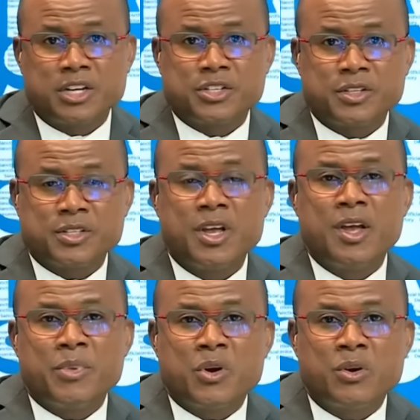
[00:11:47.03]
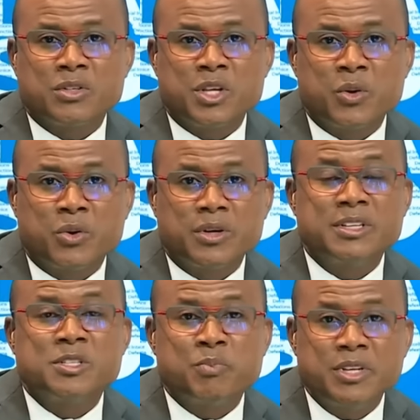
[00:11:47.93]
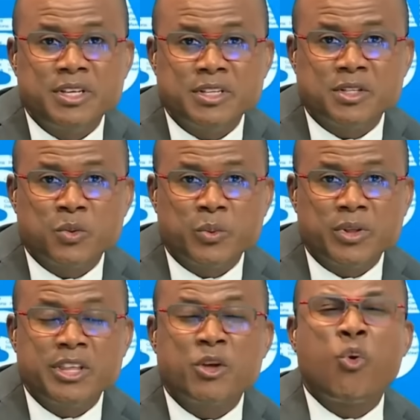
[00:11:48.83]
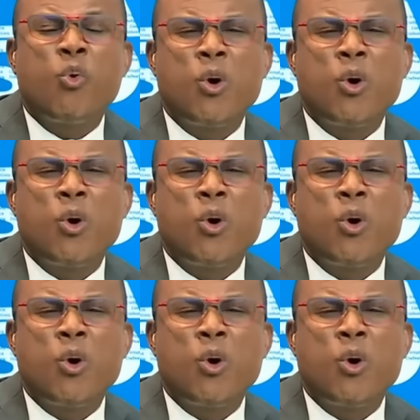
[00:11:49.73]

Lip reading: because they were displeased with the quality